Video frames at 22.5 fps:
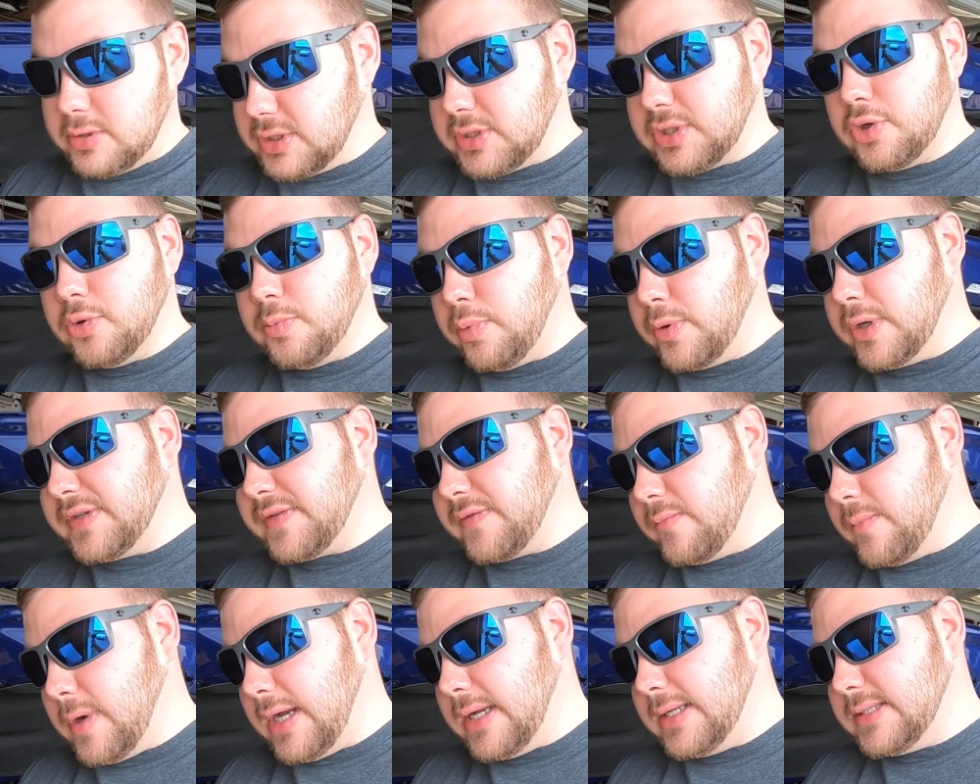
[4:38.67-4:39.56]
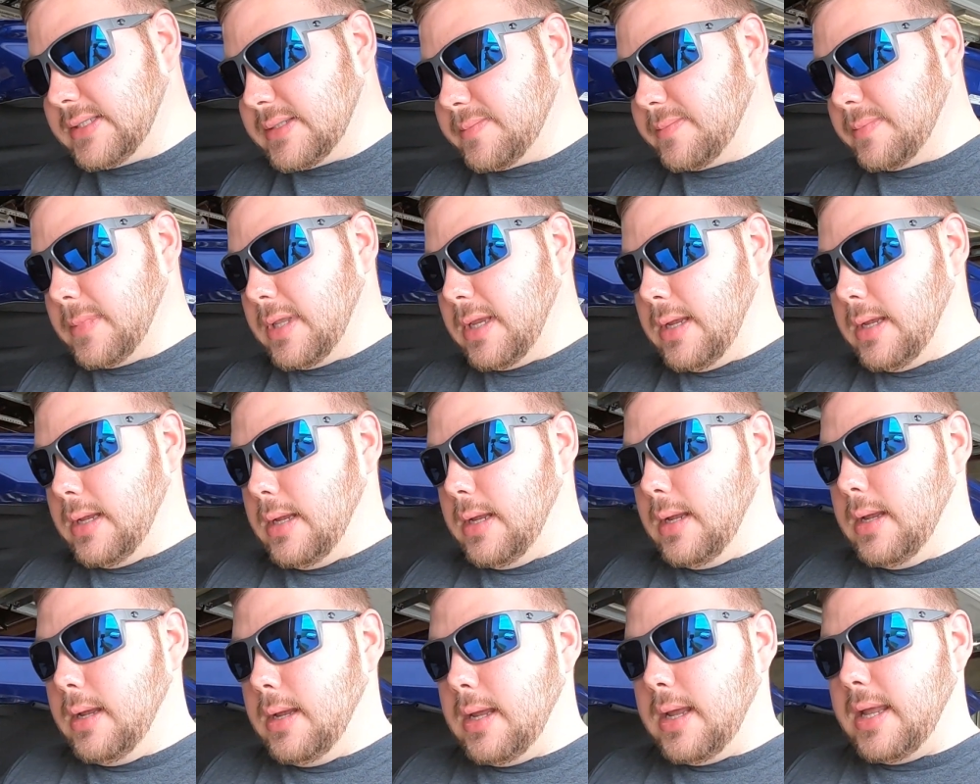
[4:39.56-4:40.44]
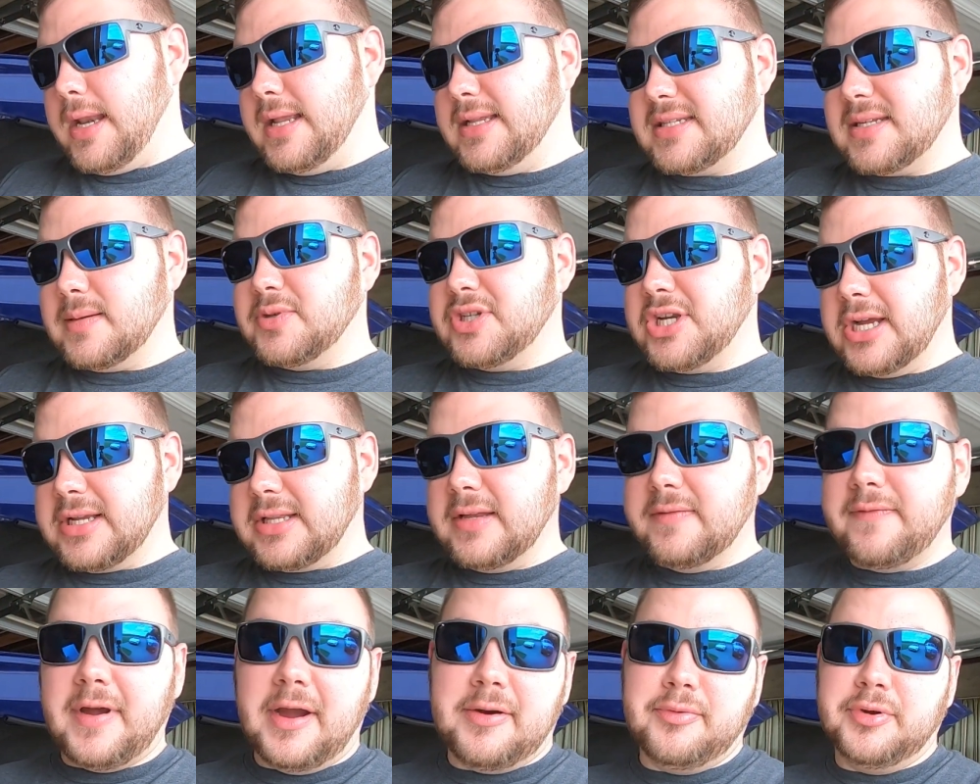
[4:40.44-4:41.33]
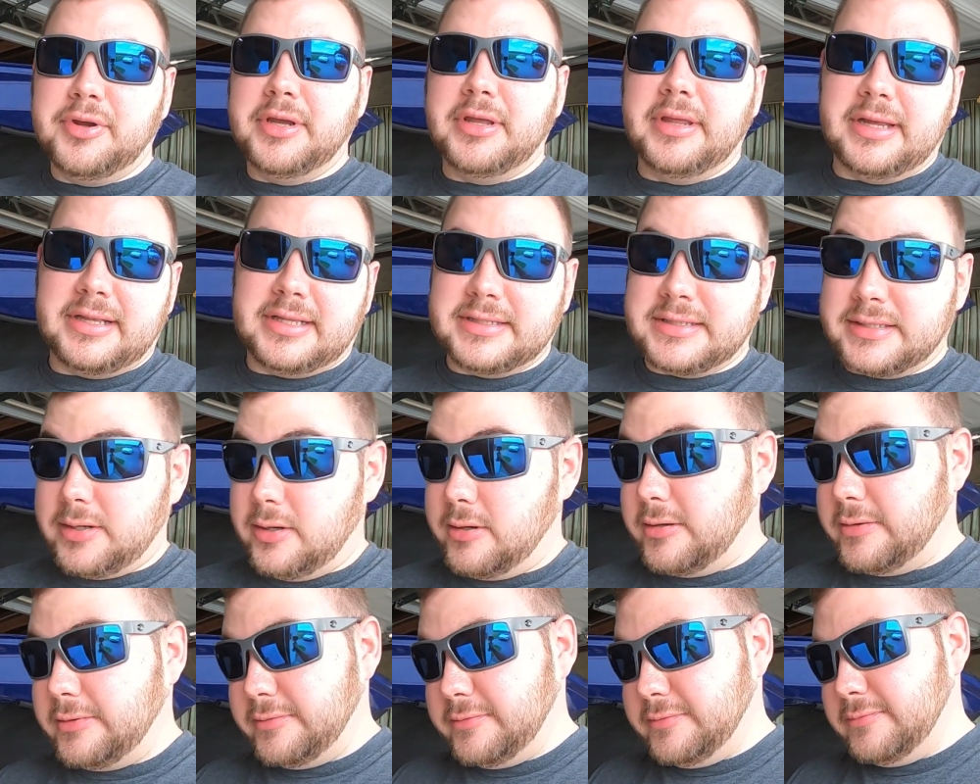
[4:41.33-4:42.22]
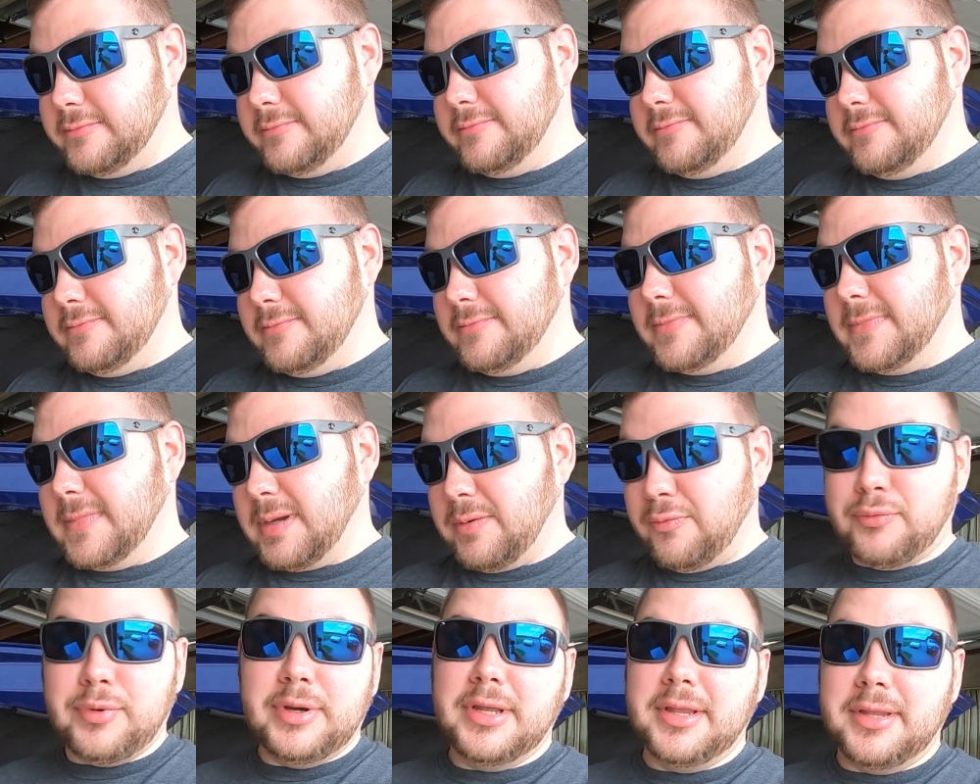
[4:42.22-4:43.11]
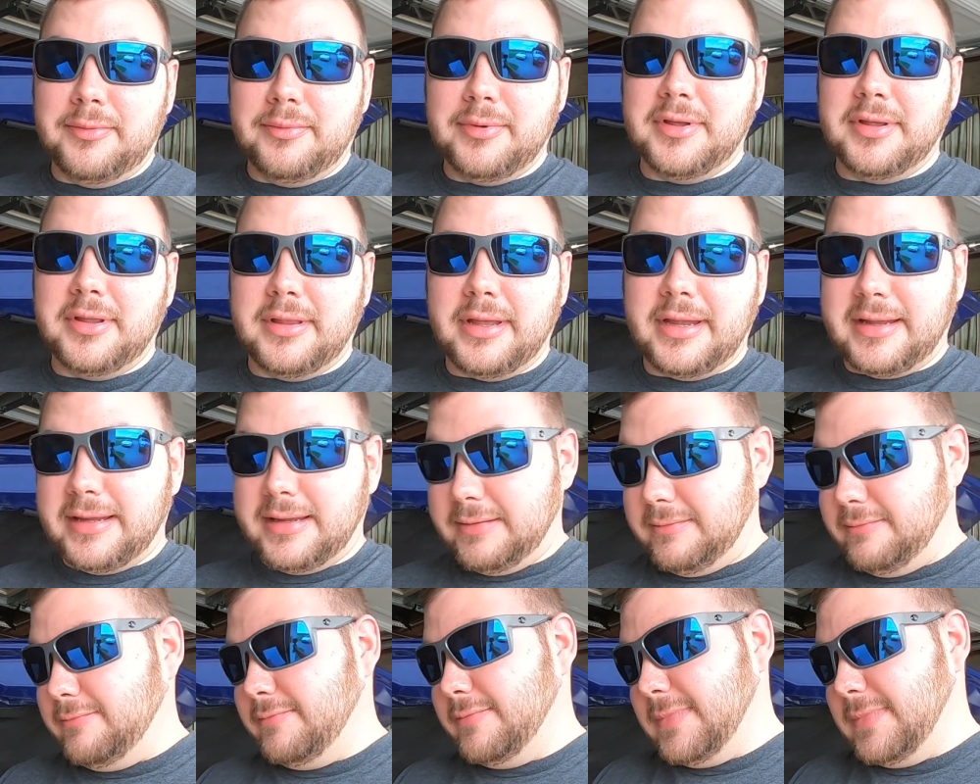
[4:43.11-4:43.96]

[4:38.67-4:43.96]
just 2 points for mods. And then subjective, I really like this car. Really like it.